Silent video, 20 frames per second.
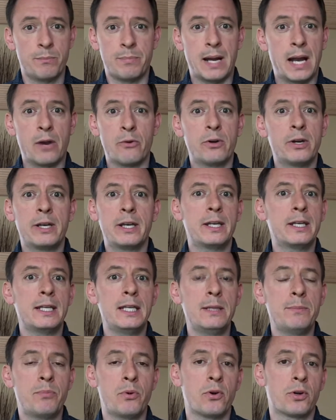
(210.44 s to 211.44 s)
Pirated
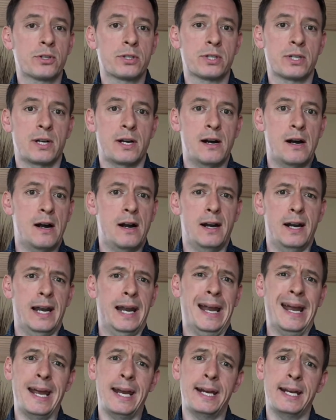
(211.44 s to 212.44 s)
ebooks are a
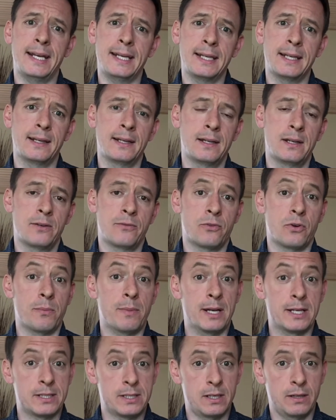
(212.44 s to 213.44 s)
headache for
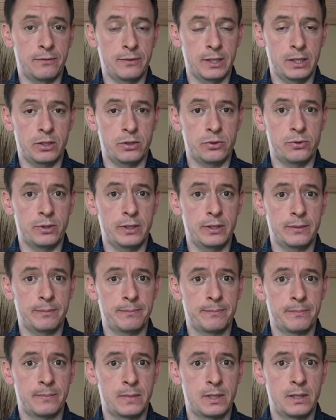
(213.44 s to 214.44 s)
myself included.
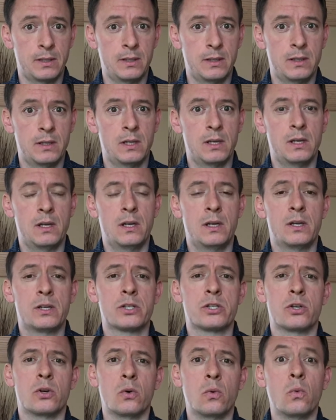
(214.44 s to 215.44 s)

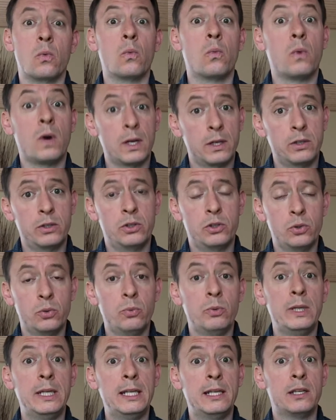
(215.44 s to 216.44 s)
So what do
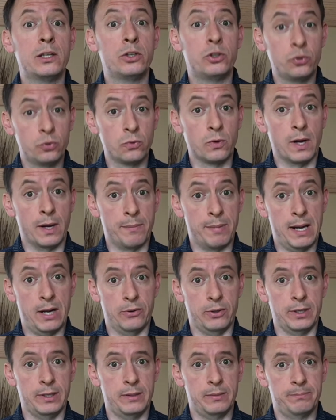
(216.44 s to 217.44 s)
we do
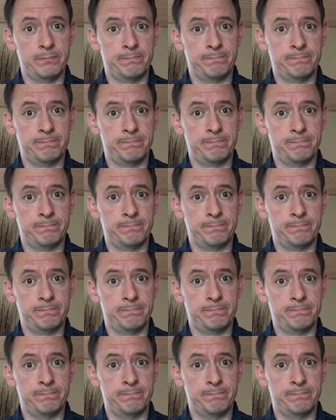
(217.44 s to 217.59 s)
about it?